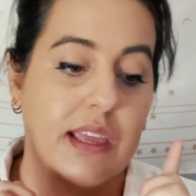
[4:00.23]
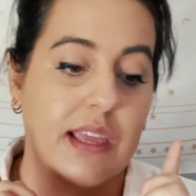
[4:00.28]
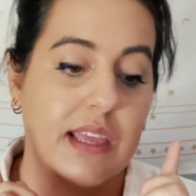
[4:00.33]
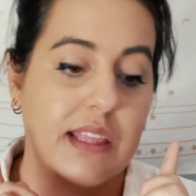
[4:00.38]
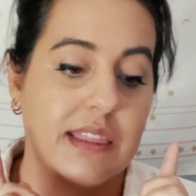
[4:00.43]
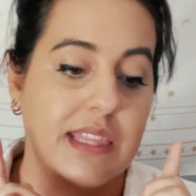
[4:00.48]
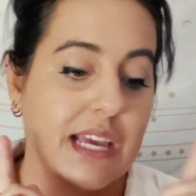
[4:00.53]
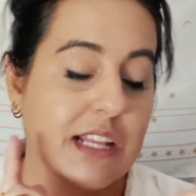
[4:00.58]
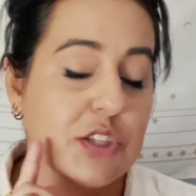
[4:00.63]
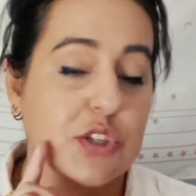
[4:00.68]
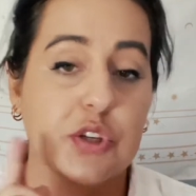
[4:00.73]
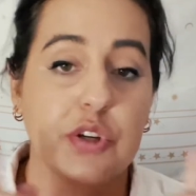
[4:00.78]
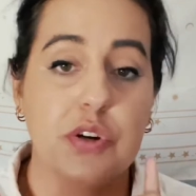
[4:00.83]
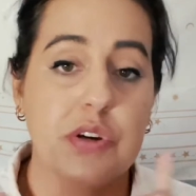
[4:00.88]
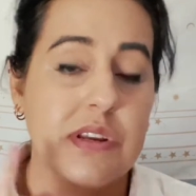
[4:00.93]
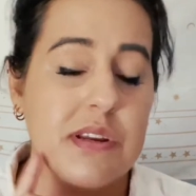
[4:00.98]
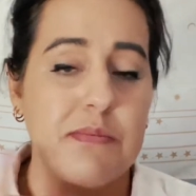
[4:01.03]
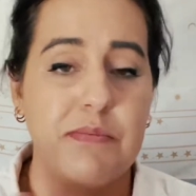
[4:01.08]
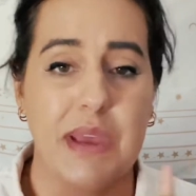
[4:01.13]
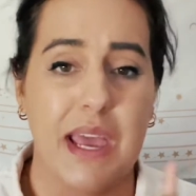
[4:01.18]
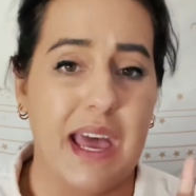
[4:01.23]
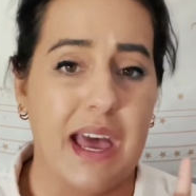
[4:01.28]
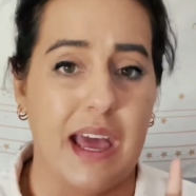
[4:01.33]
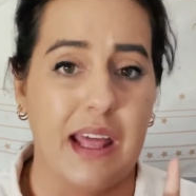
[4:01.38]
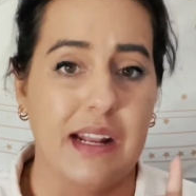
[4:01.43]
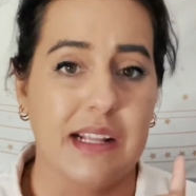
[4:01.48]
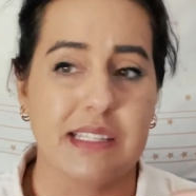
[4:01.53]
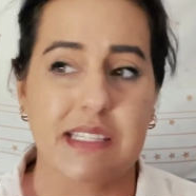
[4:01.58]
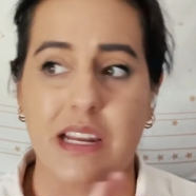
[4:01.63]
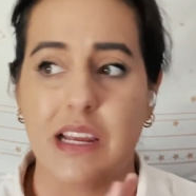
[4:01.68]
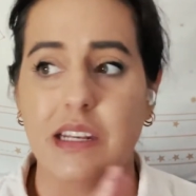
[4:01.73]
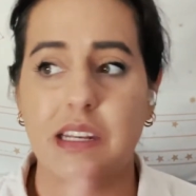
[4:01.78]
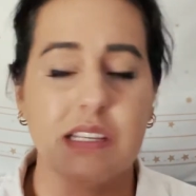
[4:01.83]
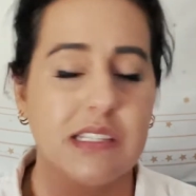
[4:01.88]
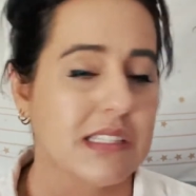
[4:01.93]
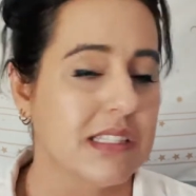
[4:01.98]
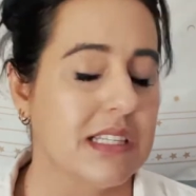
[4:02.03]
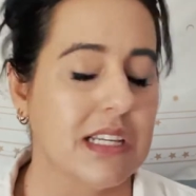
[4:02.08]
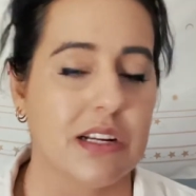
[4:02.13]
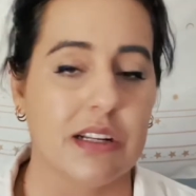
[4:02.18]
that's good and bad. It's not
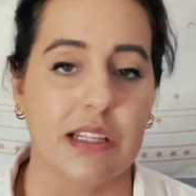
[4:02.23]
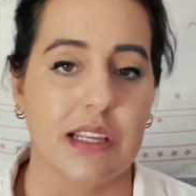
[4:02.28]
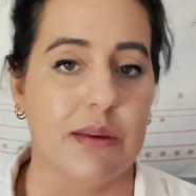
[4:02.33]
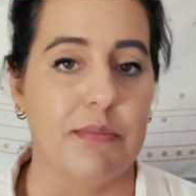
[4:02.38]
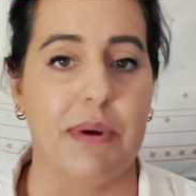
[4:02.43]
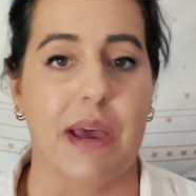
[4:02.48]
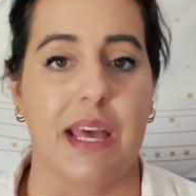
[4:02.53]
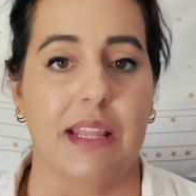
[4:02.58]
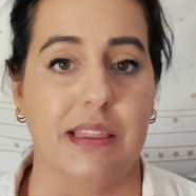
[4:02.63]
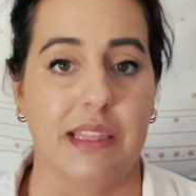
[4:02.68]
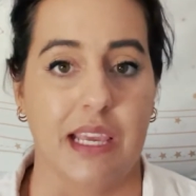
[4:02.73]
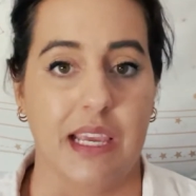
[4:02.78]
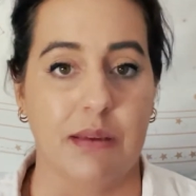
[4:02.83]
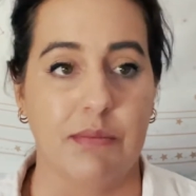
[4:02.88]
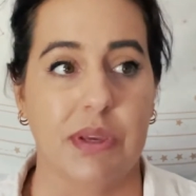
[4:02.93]
necessarily a bad thing,